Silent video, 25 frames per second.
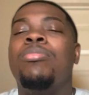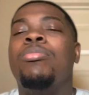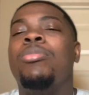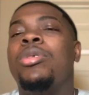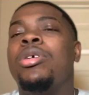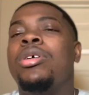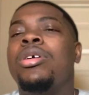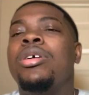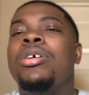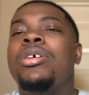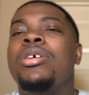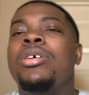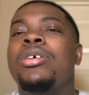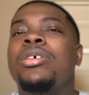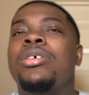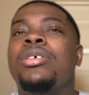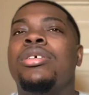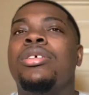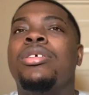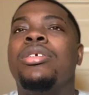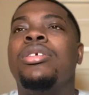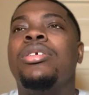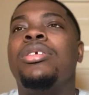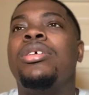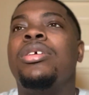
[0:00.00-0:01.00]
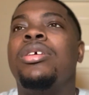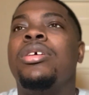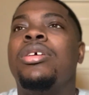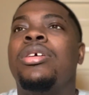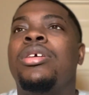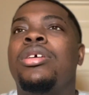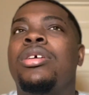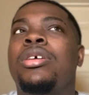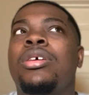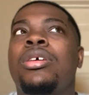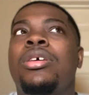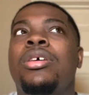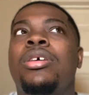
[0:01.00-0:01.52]
because
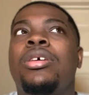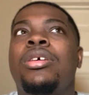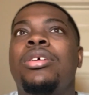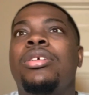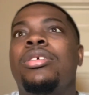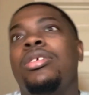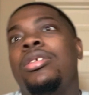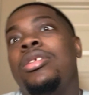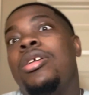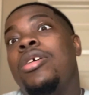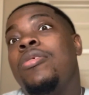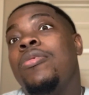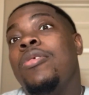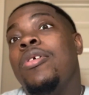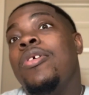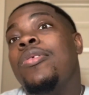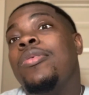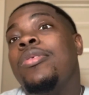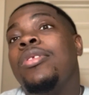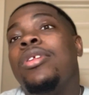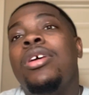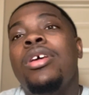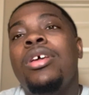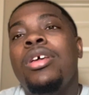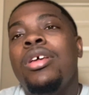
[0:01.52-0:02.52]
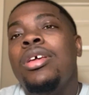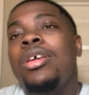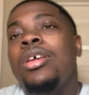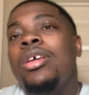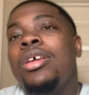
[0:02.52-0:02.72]
there's nothing wrong with that.